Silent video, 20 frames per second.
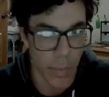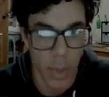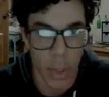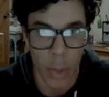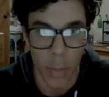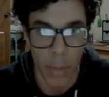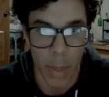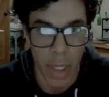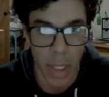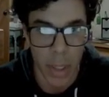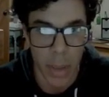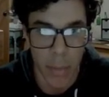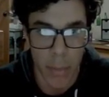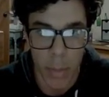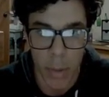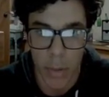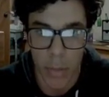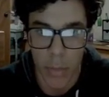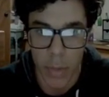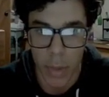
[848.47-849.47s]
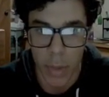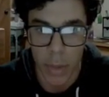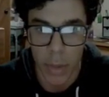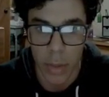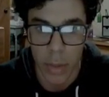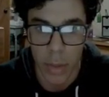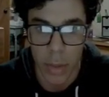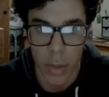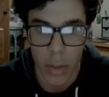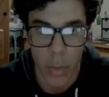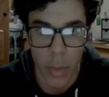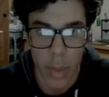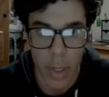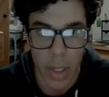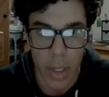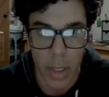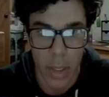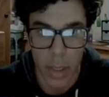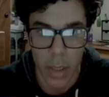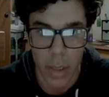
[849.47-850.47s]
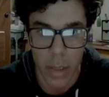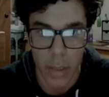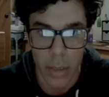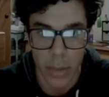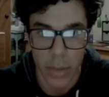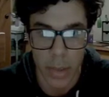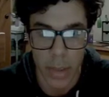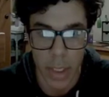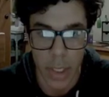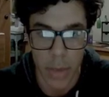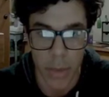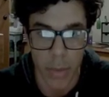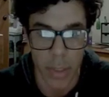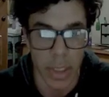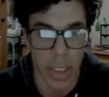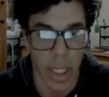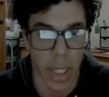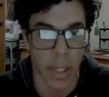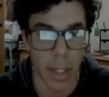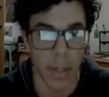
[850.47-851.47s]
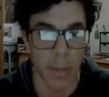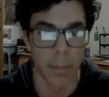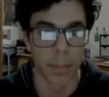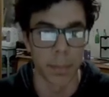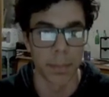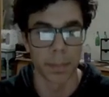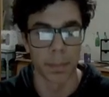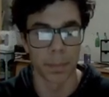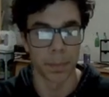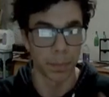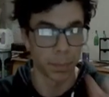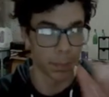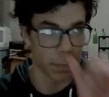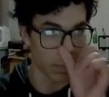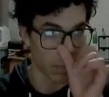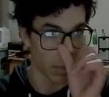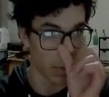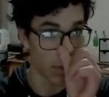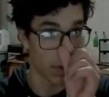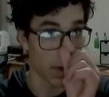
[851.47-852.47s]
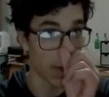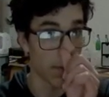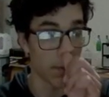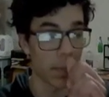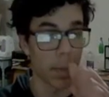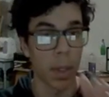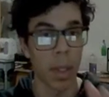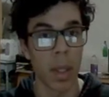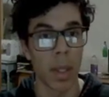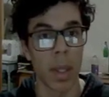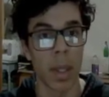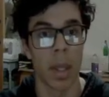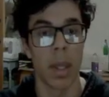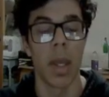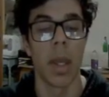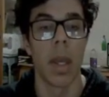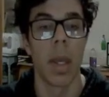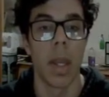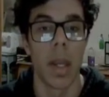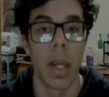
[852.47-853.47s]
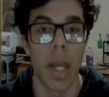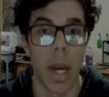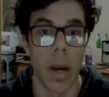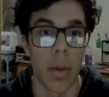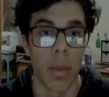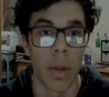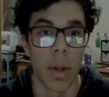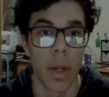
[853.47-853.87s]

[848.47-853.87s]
play the move queen g3 check. Okay? Now,